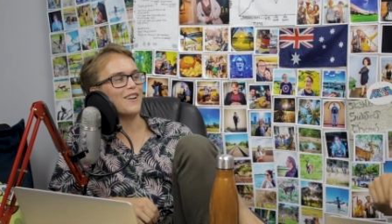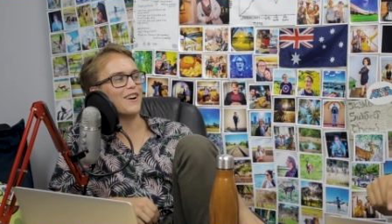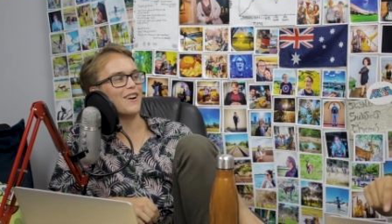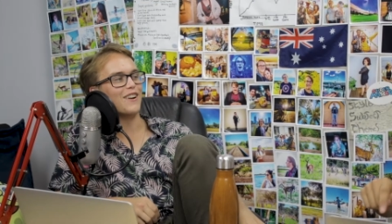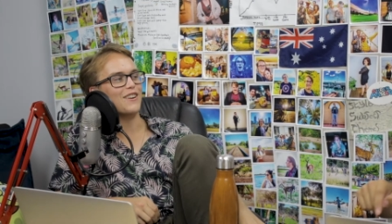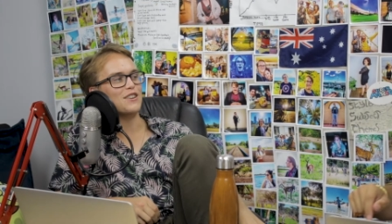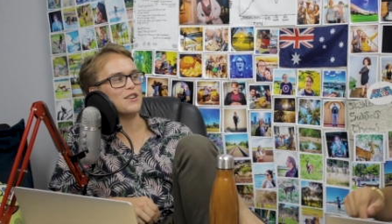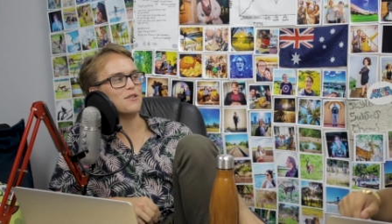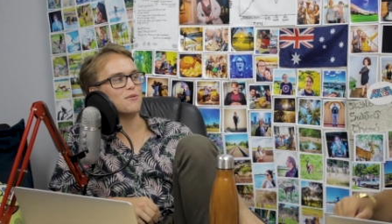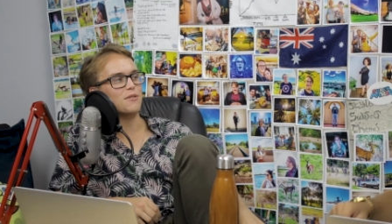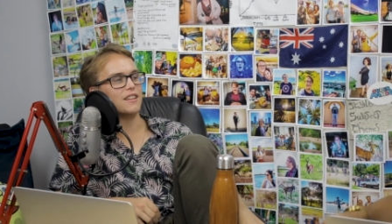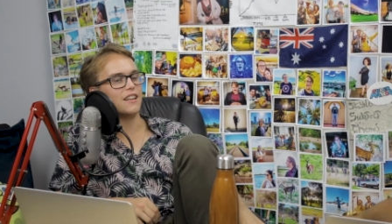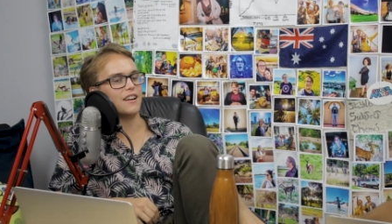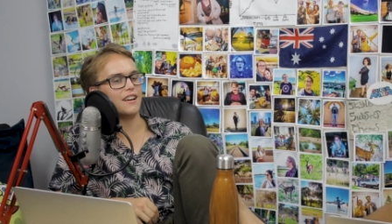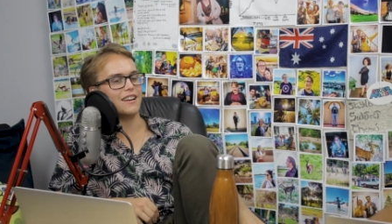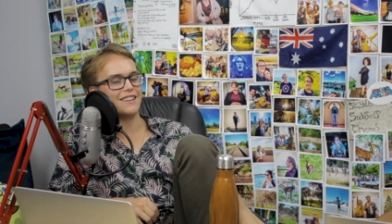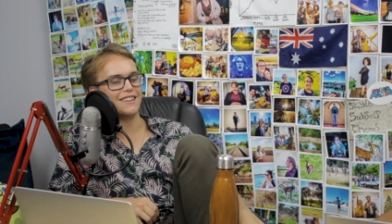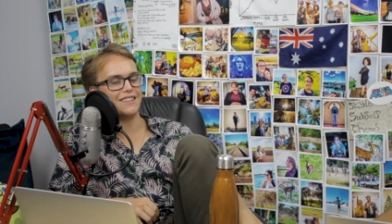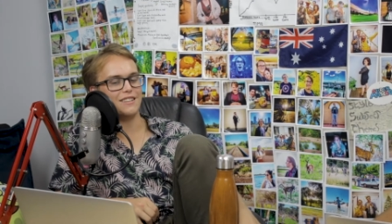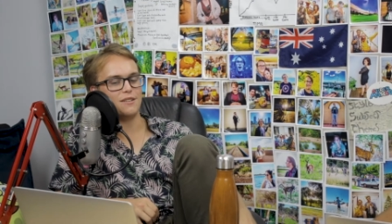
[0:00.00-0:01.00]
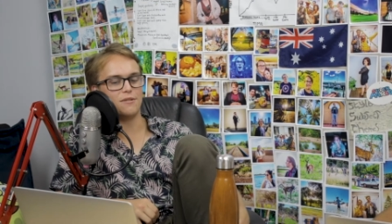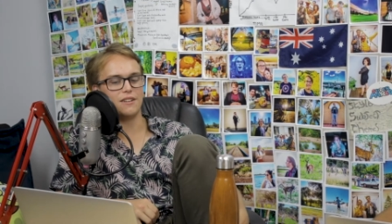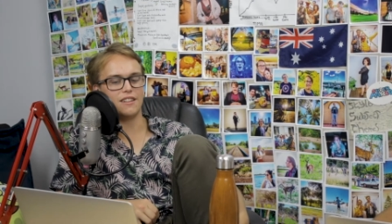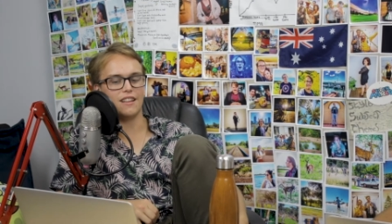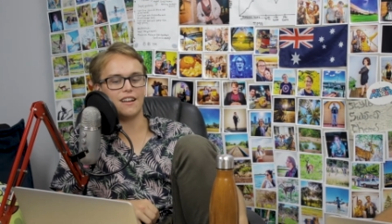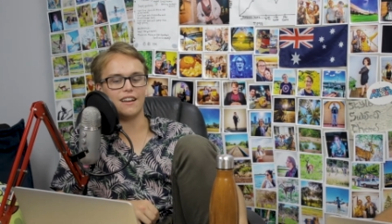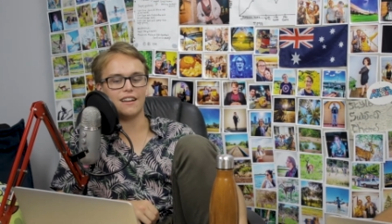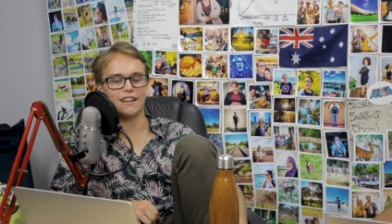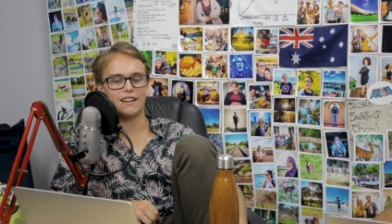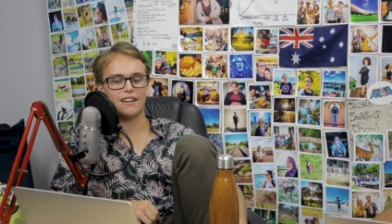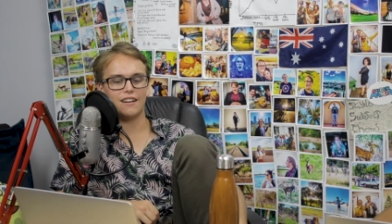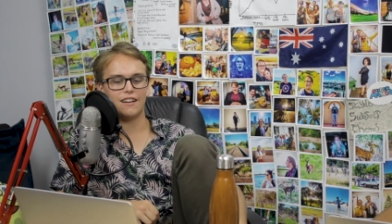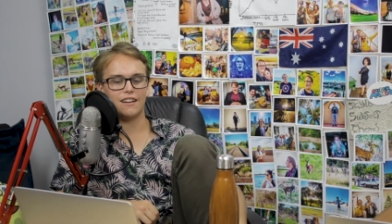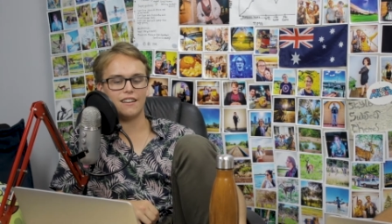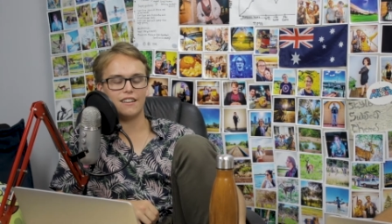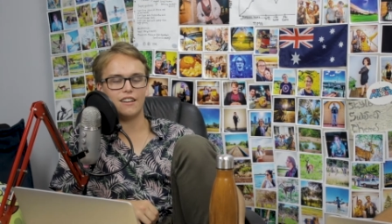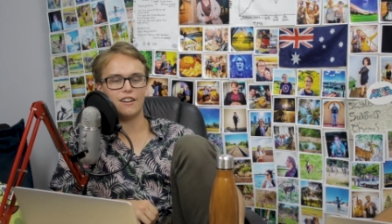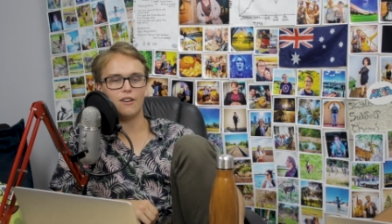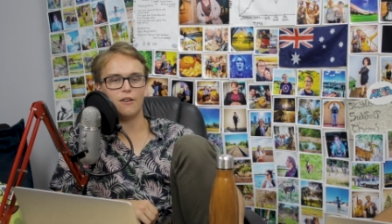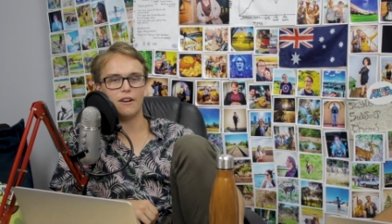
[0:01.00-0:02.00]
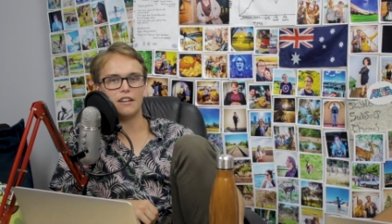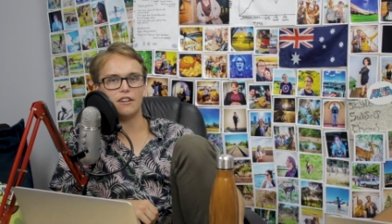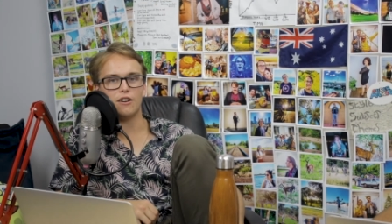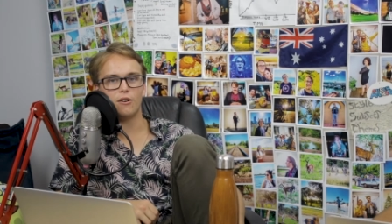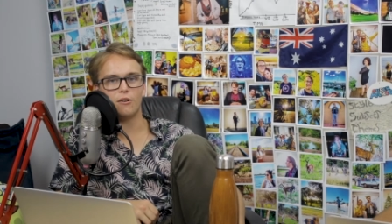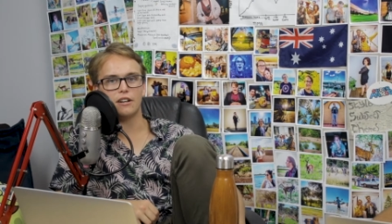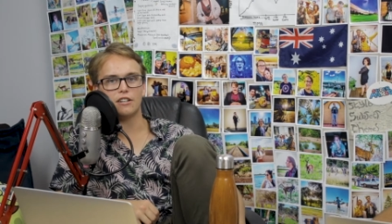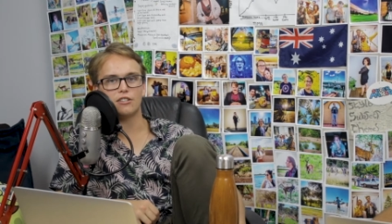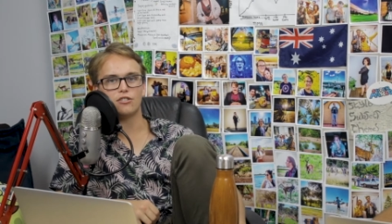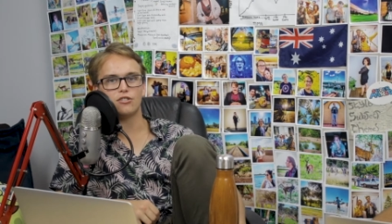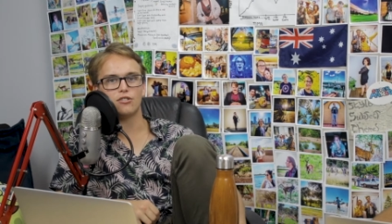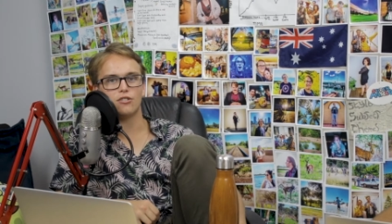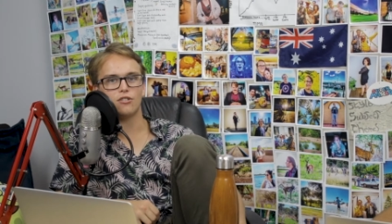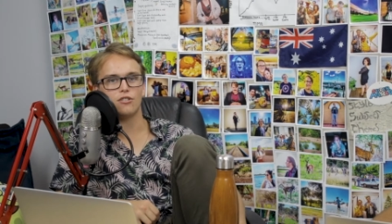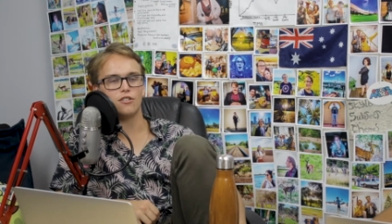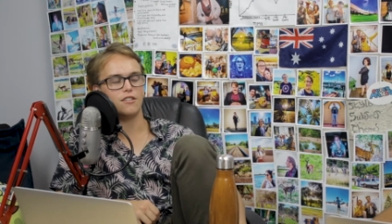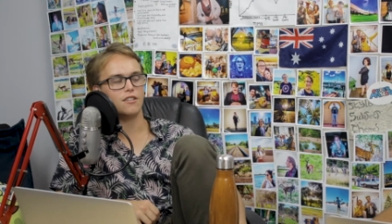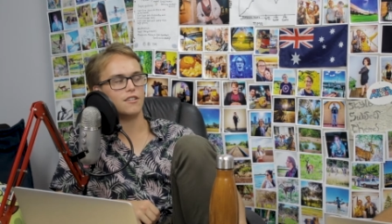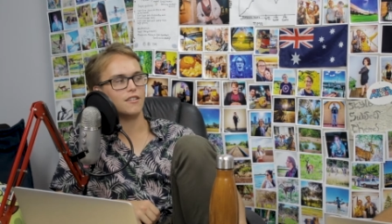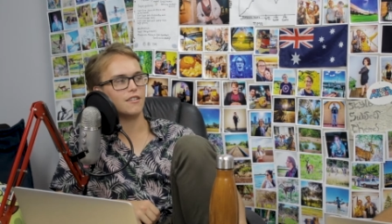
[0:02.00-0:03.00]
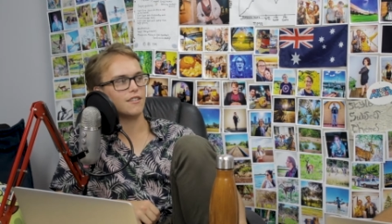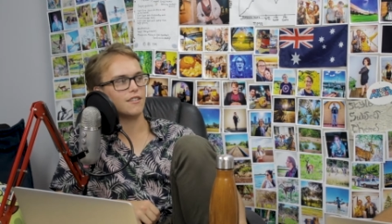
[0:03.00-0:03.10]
No, you were like, I know I should.